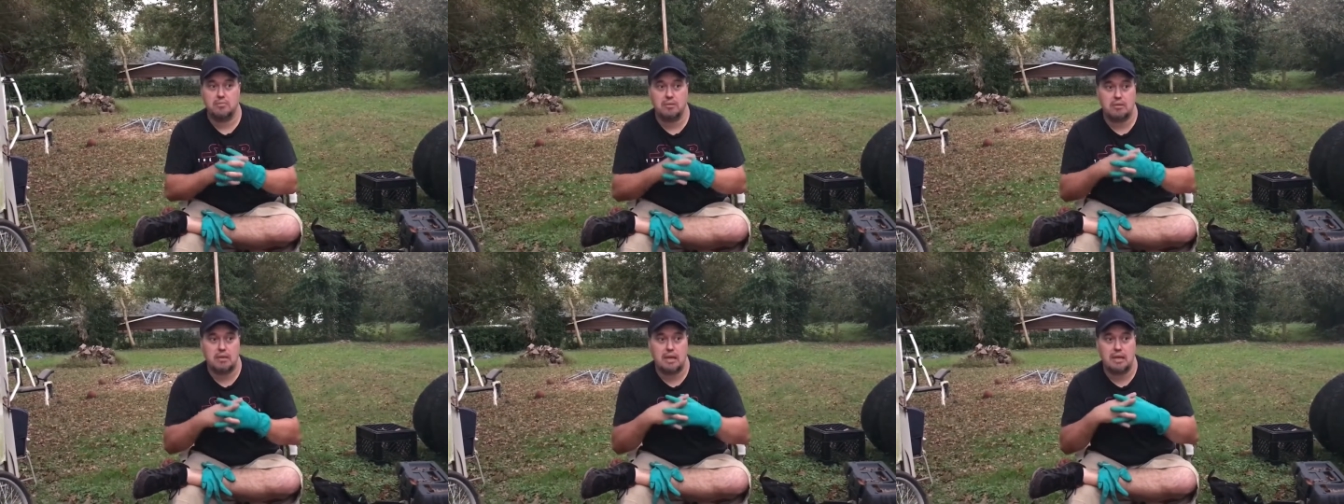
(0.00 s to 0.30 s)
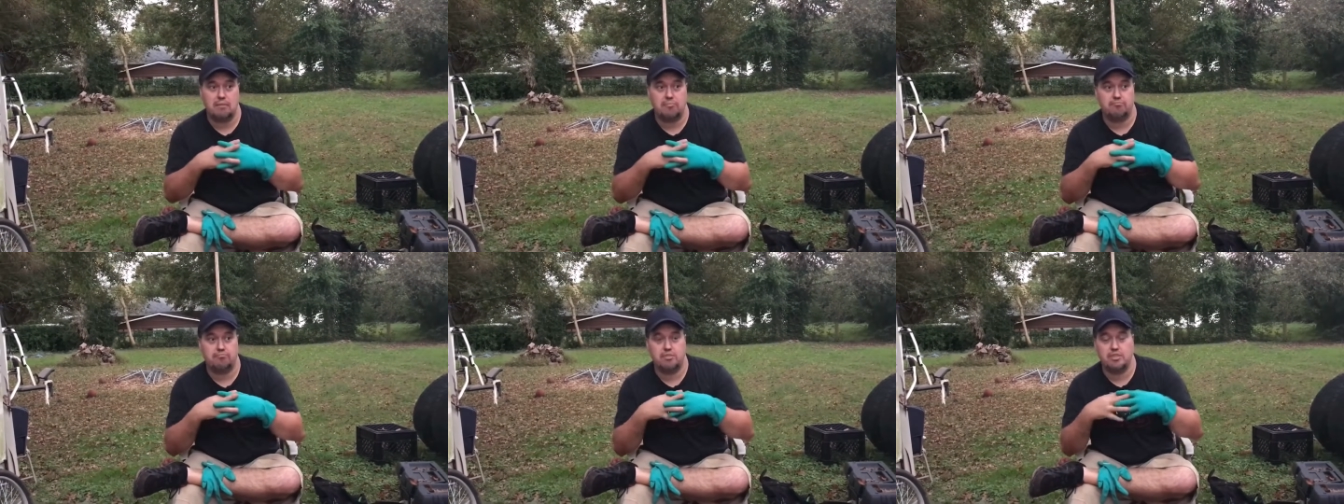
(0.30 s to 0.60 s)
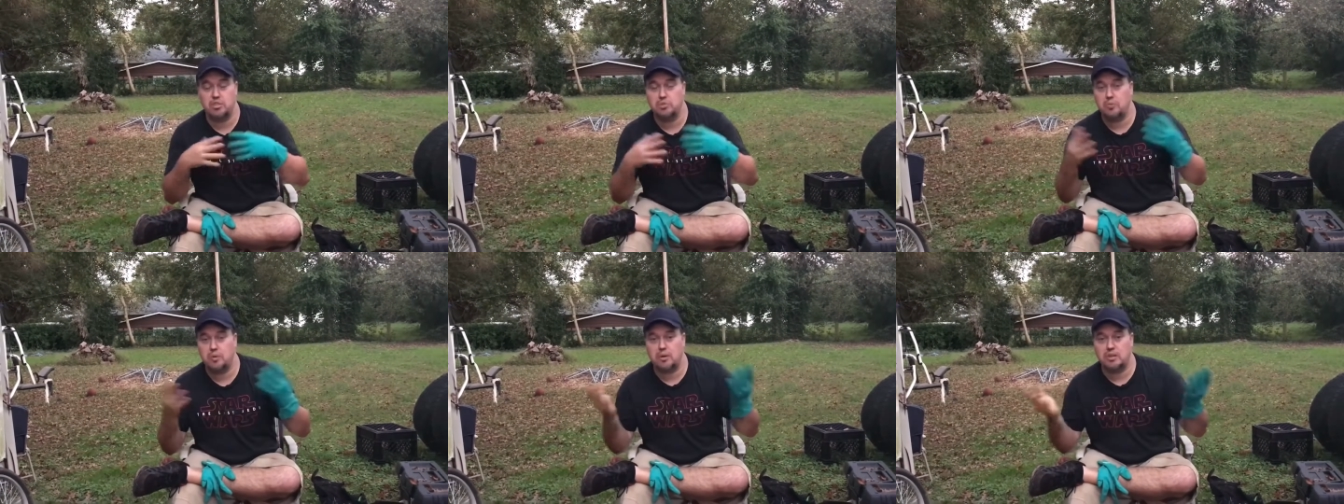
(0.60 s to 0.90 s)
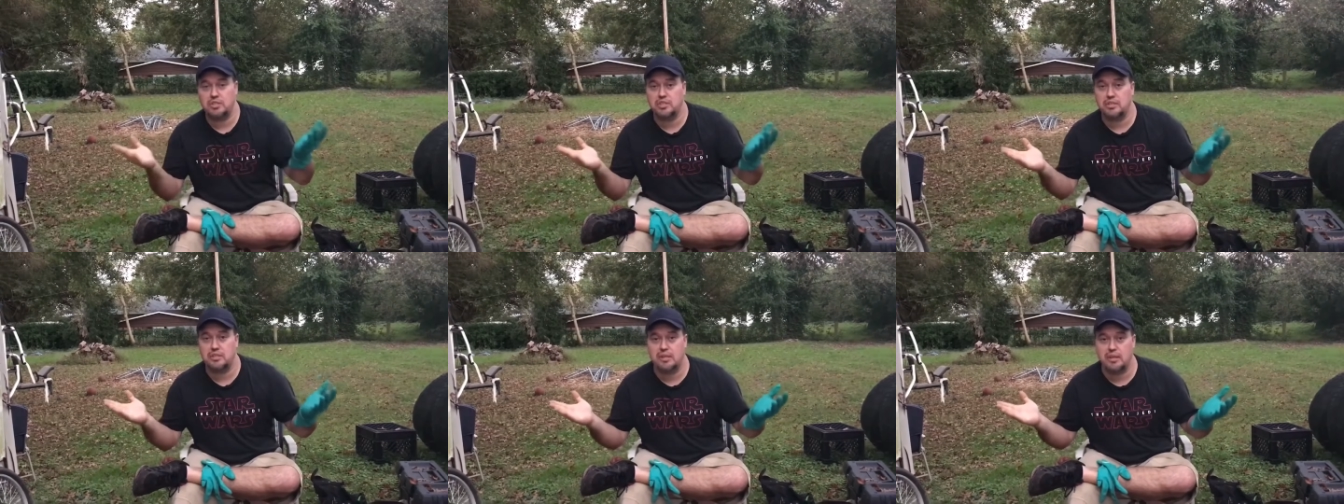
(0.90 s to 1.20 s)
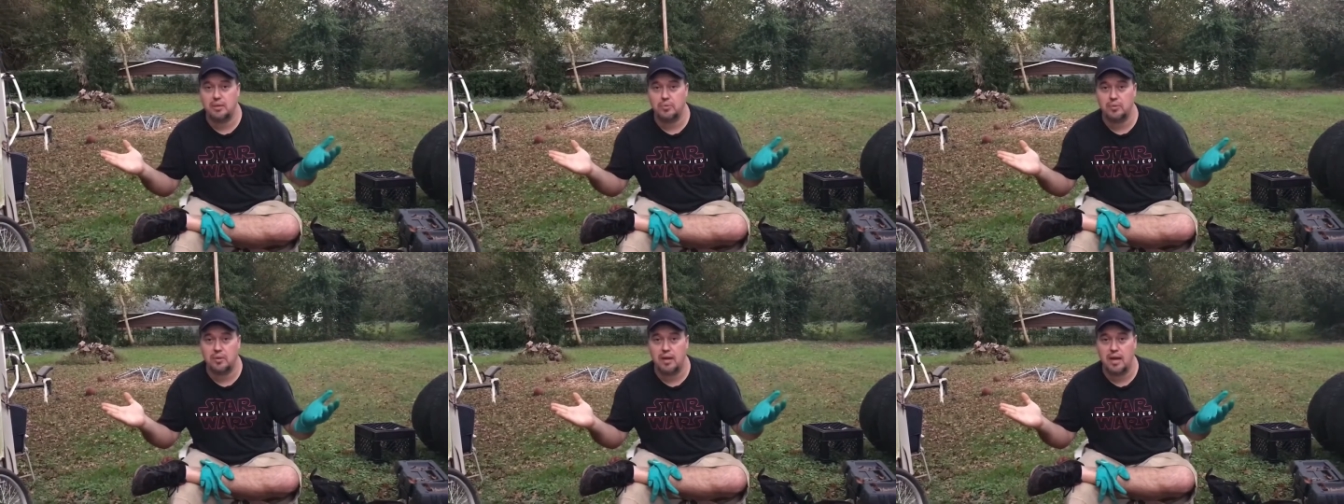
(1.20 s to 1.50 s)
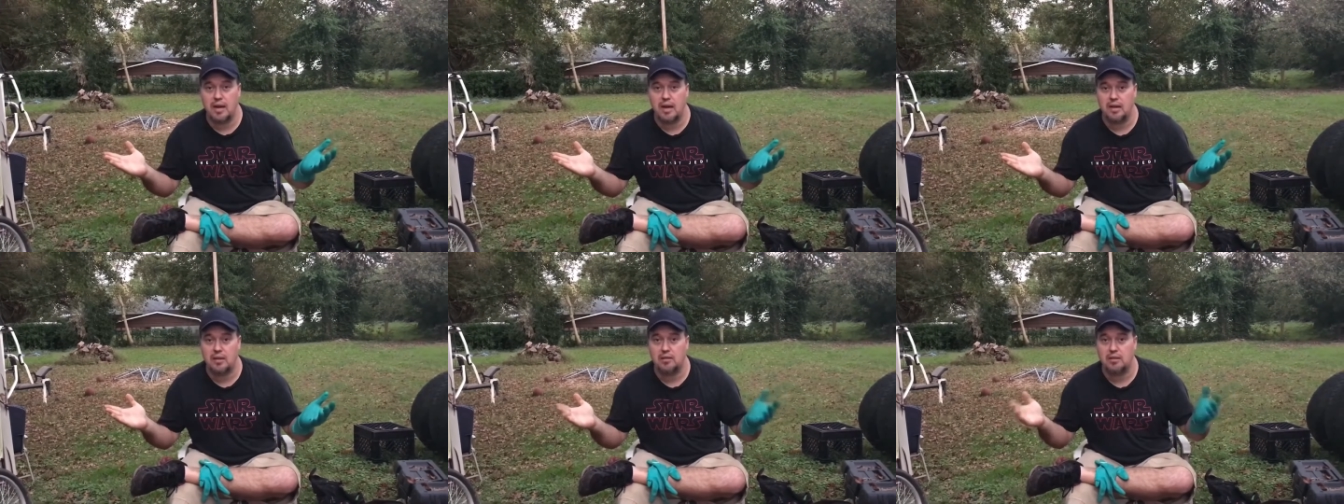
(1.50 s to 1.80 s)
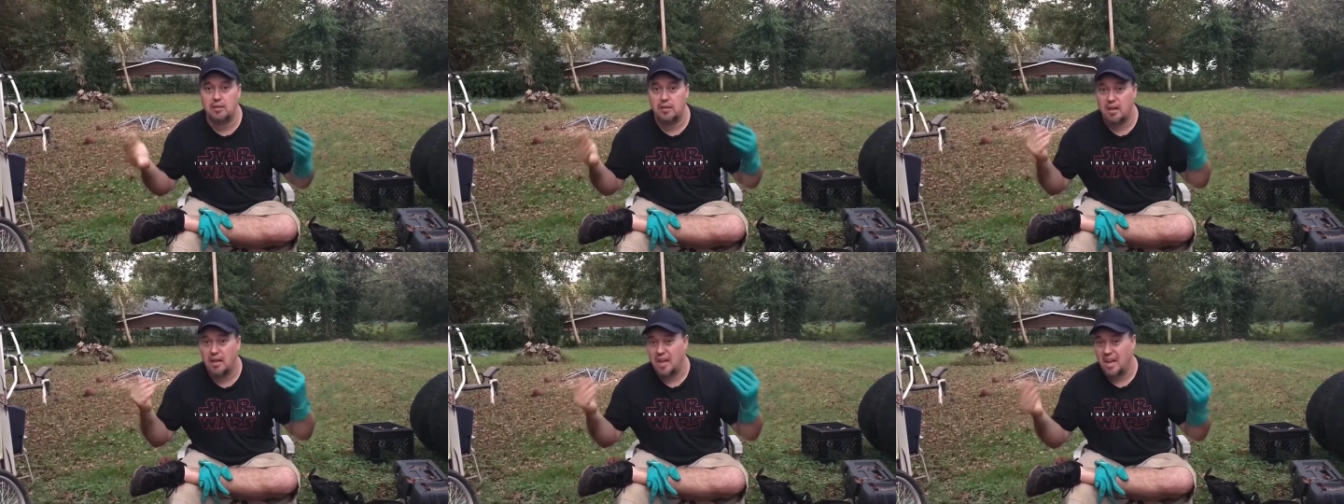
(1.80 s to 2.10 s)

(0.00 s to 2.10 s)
liquid aisle